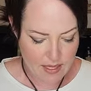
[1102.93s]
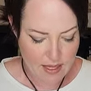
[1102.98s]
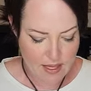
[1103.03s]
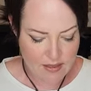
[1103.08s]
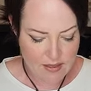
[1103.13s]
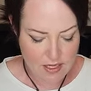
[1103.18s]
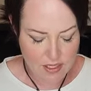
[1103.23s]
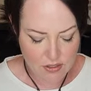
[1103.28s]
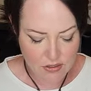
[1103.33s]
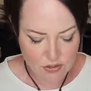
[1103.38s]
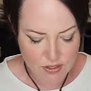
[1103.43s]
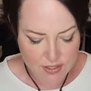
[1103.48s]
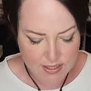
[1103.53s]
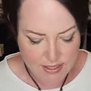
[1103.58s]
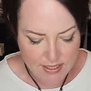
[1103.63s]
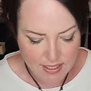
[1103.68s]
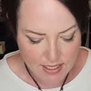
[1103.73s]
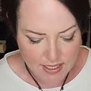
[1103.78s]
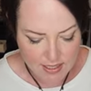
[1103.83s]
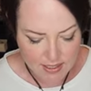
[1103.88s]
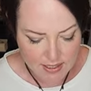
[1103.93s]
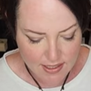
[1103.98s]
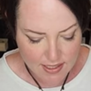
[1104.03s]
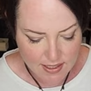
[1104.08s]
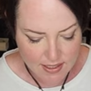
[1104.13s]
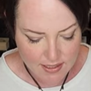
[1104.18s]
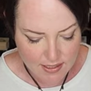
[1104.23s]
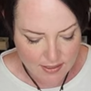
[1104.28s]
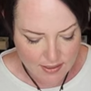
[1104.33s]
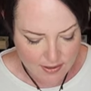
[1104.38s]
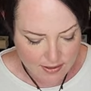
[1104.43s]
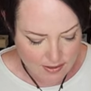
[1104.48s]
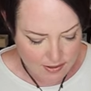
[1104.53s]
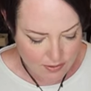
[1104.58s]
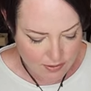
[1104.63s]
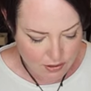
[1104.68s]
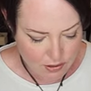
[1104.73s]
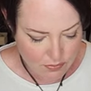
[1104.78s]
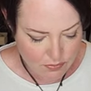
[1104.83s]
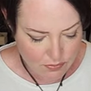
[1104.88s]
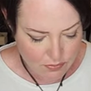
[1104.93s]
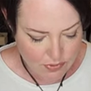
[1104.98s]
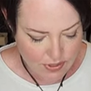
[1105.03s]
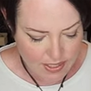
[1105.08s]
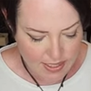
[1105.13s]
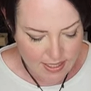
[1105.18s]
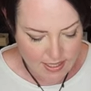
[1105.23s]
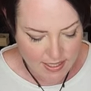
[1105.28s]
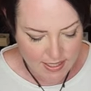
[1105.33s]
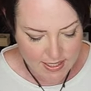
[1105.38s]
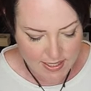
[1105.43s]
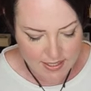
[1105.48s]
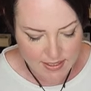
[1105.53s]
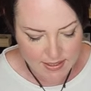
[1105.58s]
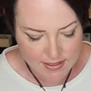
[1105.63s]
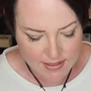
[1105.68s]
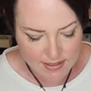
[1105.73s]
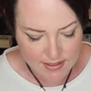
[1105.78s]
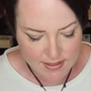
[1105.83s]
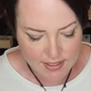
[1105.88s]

And then you just take like the little pointy ends